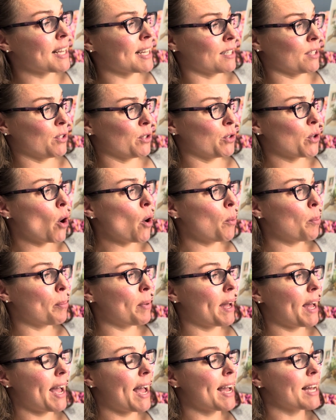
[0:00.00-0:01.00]
and soap
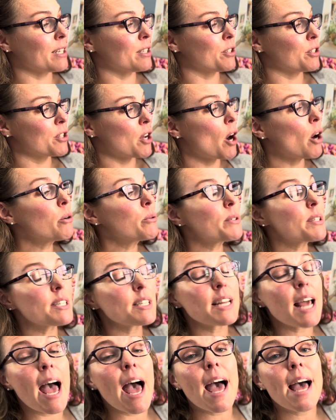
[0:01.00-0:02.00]
and
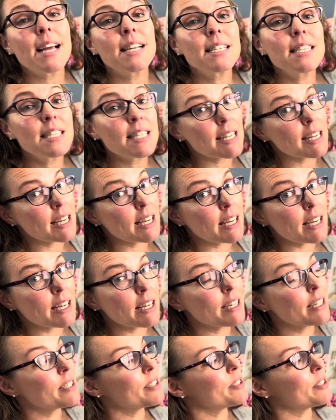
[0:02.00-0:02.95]
toast and tea.